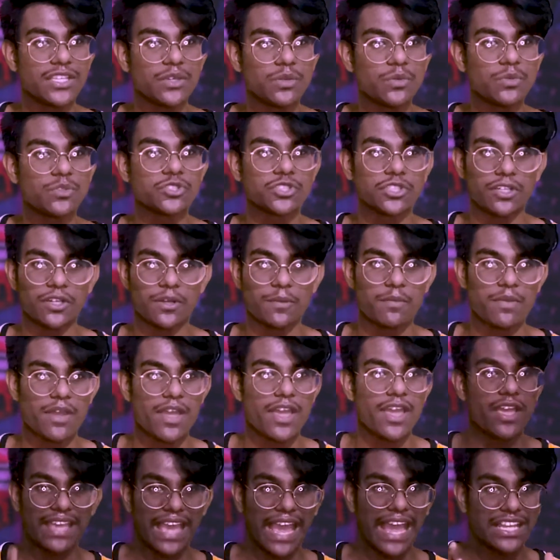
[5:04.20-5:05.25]
you
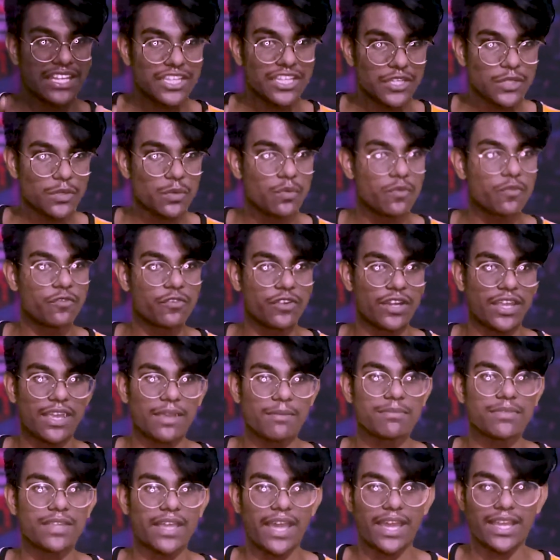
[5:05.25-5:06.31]

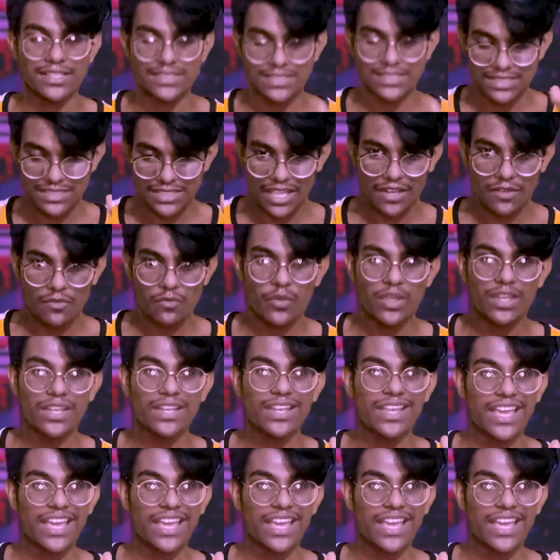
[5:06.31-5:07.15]
frame that SendWin